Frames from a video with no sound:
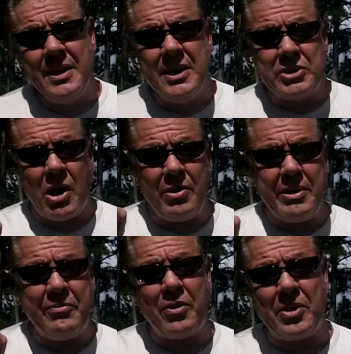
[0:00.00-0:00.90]
so I only
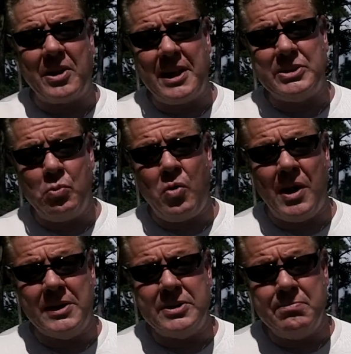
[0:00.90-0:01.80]
fertilize it
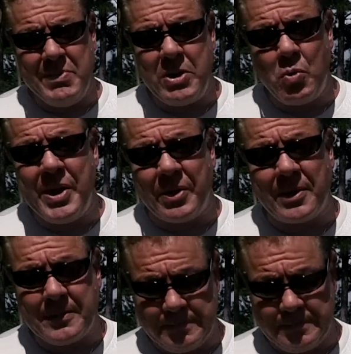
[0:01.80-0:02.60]
once, midwinter.